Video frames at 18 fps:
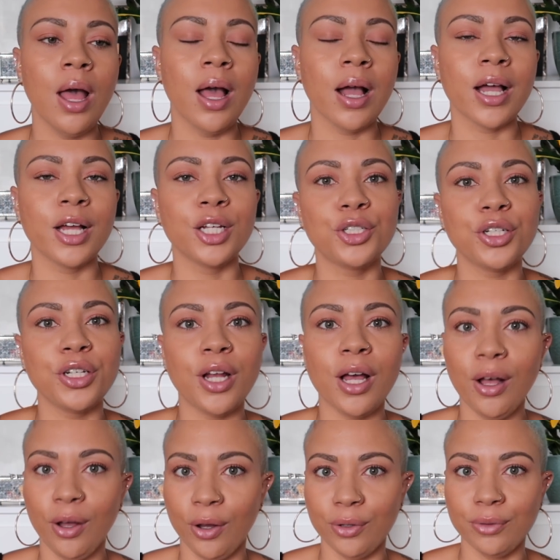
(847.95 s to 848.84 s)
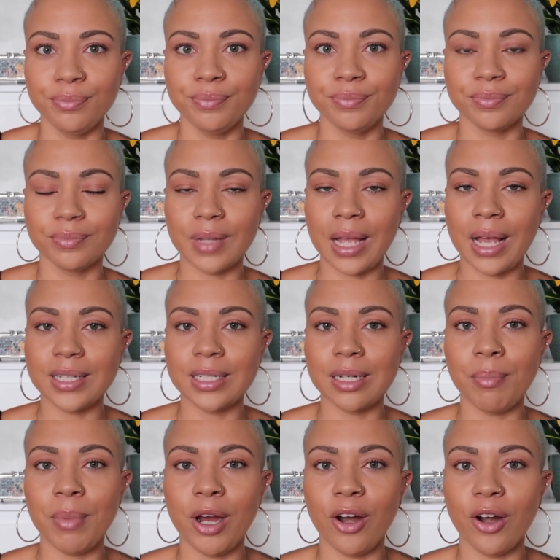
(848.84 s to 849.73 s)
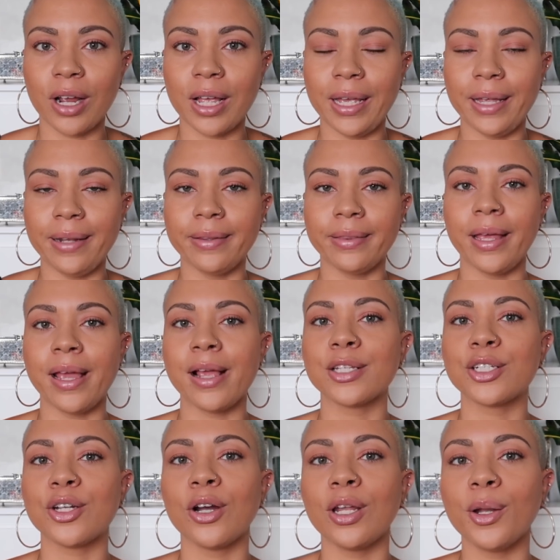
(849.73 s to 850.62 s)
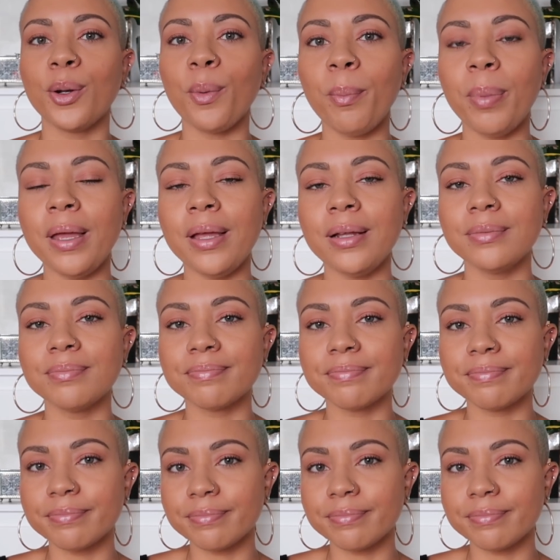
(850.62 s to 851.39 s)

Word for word: because, you know, as an American, things are a little bit